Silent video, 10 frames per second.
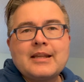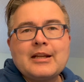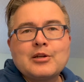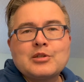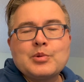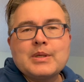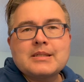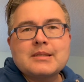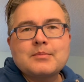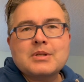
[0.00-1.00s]
they are doing
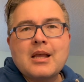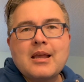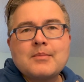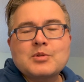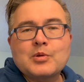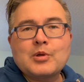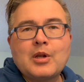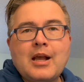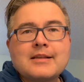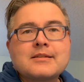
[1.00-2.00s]
sometimes or their
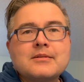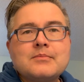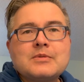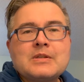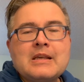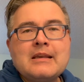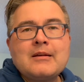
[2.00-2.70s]
customs